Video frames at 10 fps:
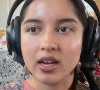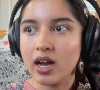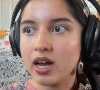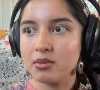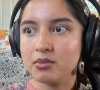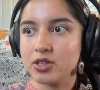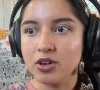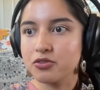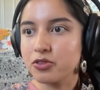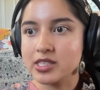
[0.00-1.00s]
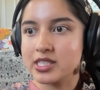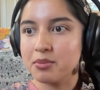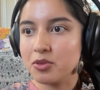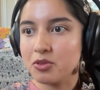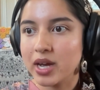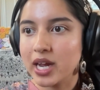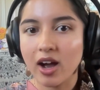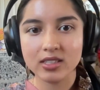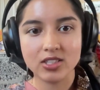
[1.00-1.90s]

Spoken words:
for example, my aunt's